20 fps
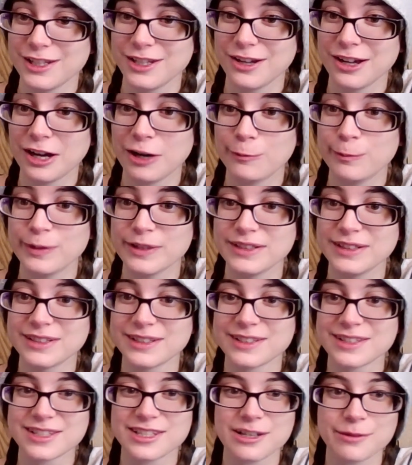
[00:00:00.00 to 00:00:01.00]
You're
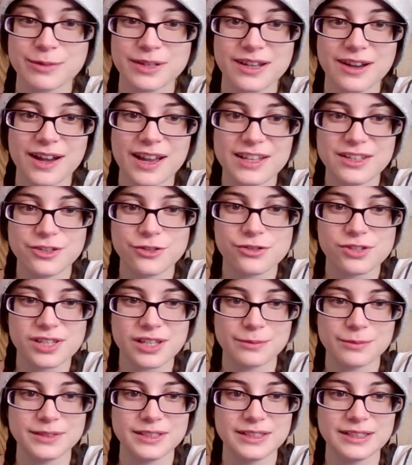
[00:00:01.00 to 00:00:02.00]
helping some guy do
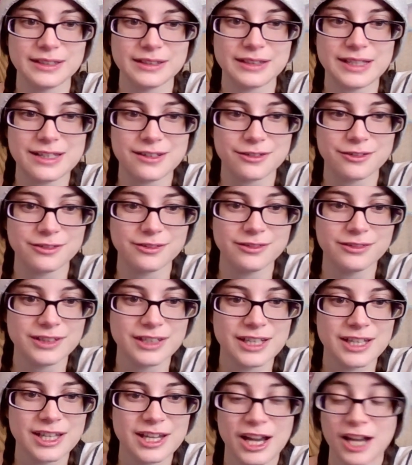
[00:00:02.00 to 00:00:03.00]
something illegal,
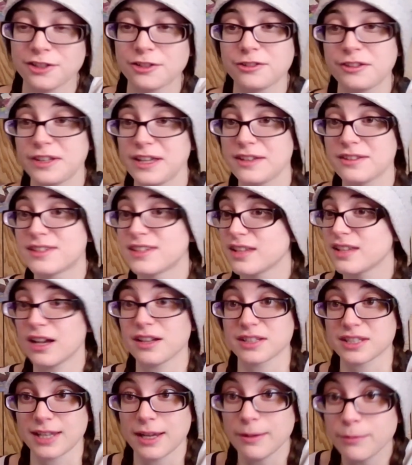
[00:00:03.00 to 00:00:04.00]
under the
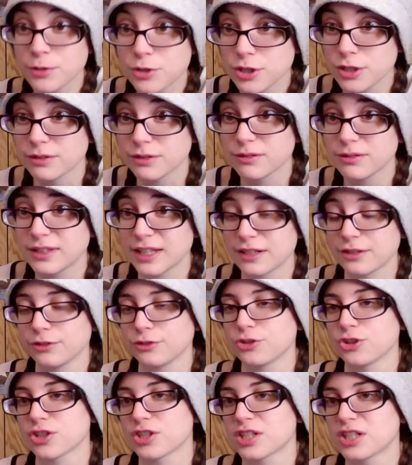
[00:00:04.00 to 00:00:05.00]
assumption that
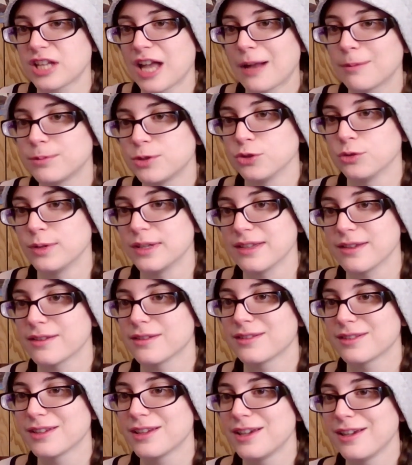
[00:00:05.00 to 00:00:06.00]
he'll just stop
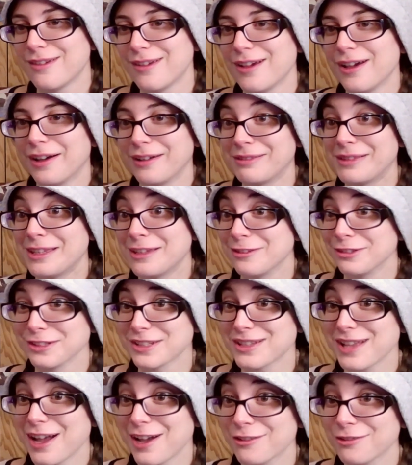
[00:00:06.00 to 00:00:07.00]
doing illegal
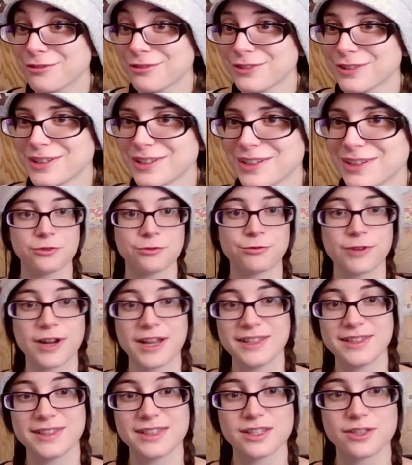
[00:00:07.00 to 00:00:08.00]
stuff. You're
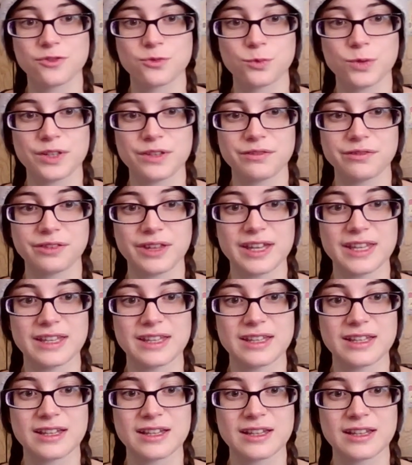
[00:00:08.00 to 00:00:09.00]
friends with,
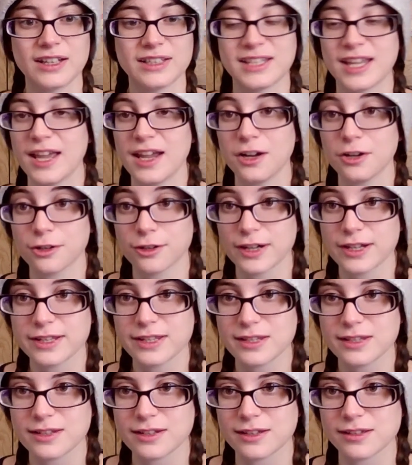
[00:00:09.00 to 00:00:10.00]
like, a
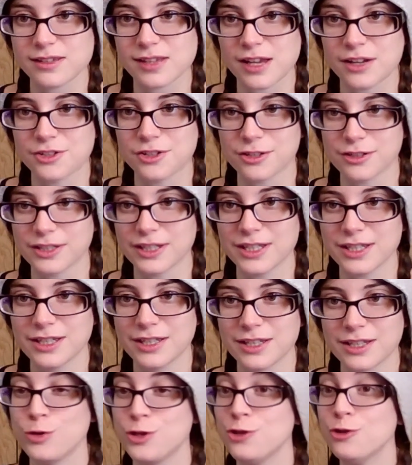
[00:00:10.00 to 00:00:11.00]
terrorist, essentially,
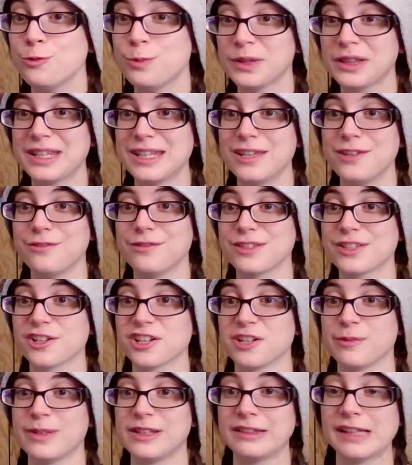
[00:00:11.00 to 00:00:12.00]
who you believe is
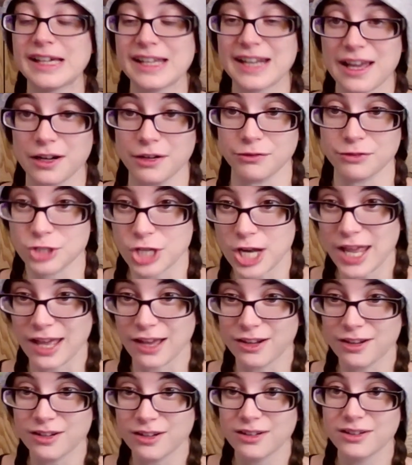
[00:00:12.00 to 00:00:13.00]
going to be let out of
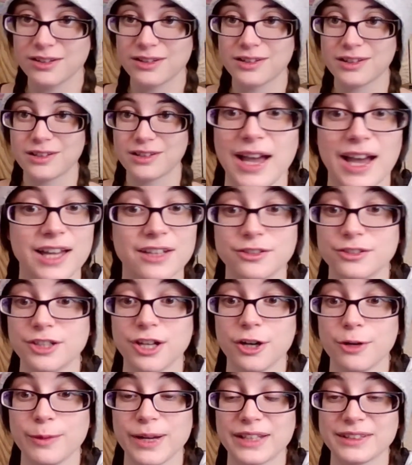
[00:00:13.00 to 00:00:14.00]
jail. I don't
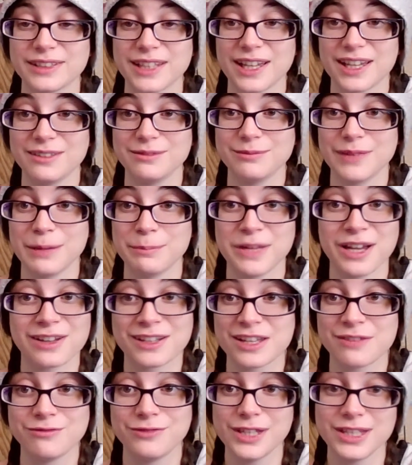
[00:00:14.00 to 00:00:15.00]
know about that. I'm
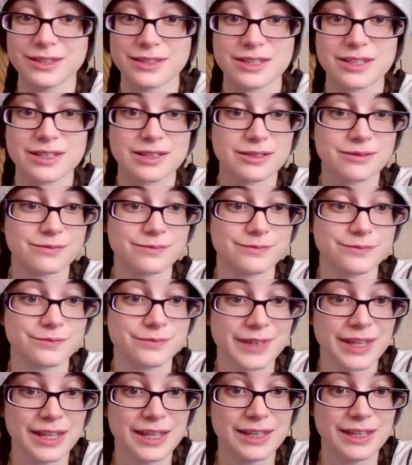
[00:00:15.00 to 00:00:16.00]
not convinced.
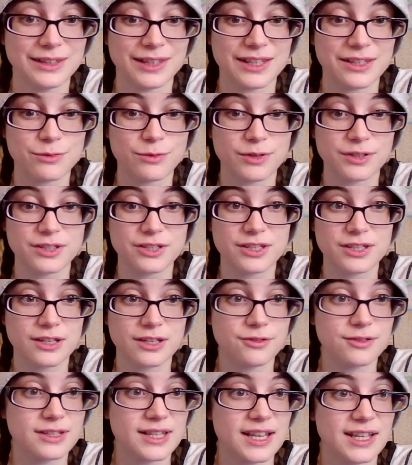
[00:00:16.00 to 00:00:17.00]
That's where the
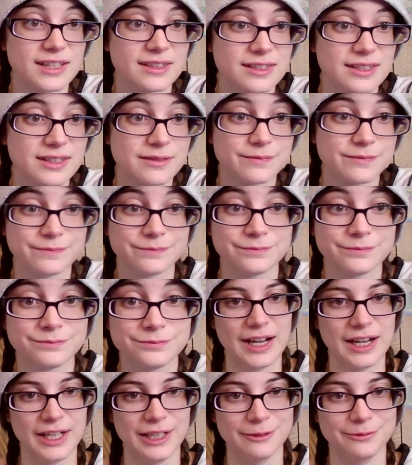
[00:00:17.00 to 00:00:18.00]
series ends.
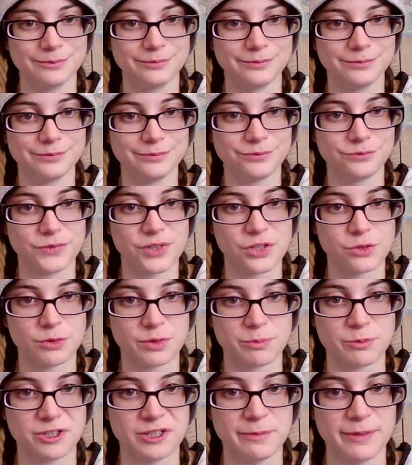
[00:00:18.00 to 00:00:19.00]
Alright. This
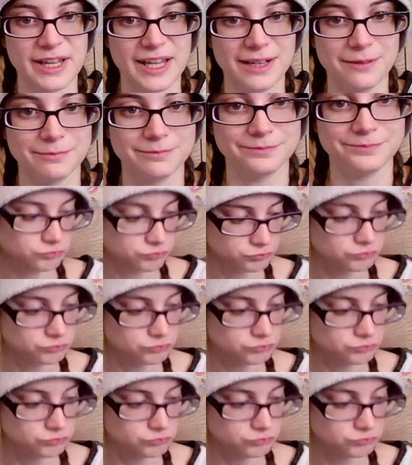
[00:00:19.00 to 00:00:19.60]
was pretty bad.